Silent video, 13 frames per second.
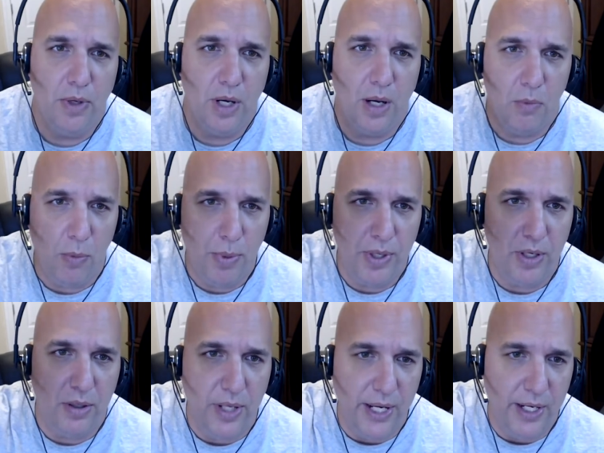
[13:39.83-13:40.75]
uh, we'll put a
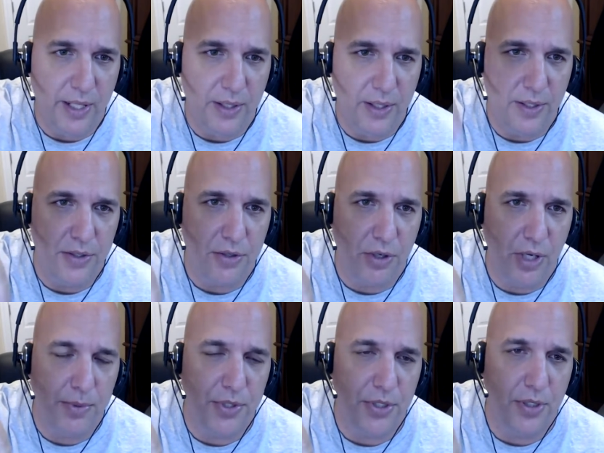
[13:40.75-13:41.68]
link in the
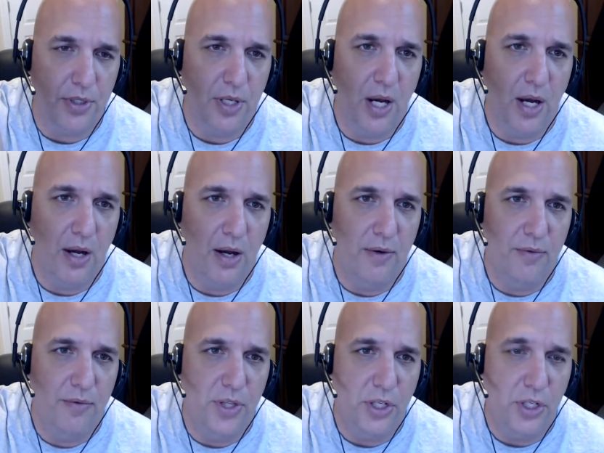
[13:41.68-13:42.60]
description
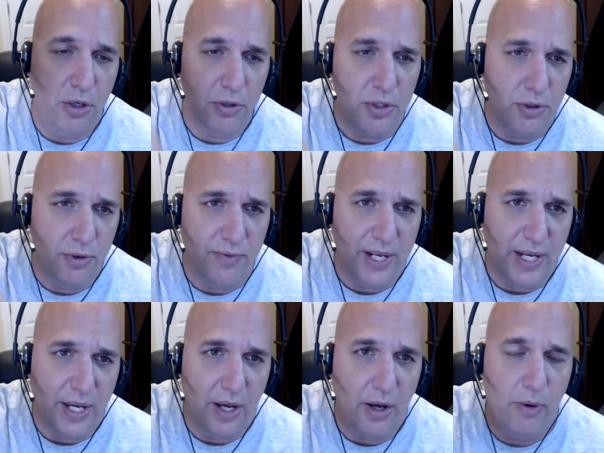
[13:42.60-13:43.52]
of the YouTube
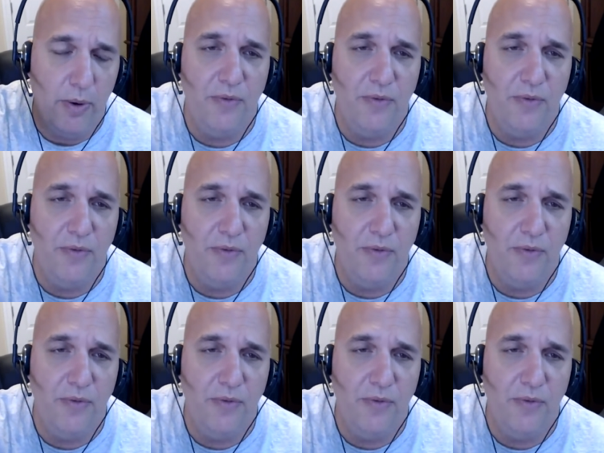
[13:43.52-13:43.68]
video.